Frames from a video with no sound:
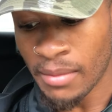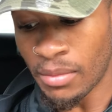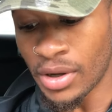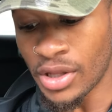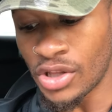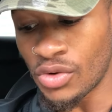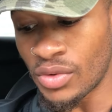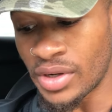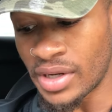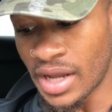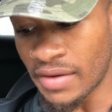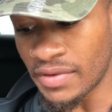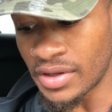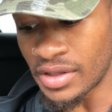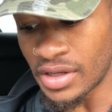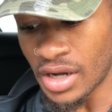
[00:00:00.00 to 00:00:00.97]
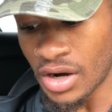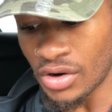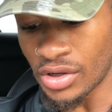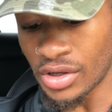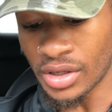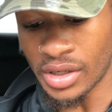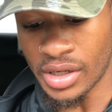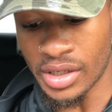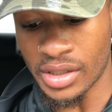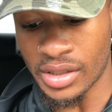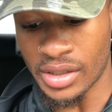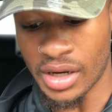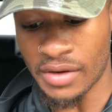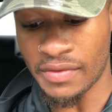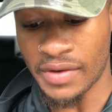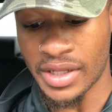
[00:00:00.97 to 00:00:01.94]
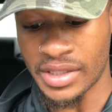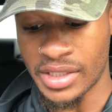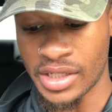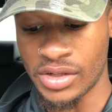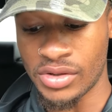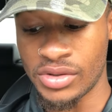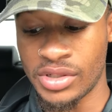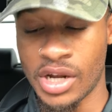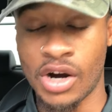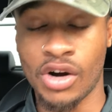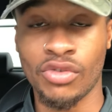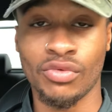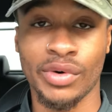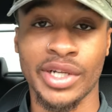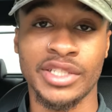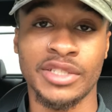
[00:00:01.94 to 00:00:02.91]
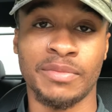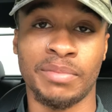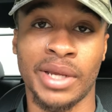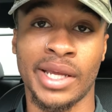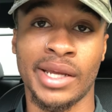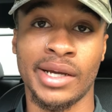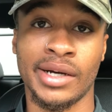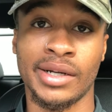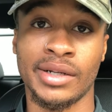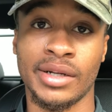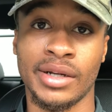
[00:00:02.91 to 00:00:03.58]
But you will never know you're good enough until you don't risk being good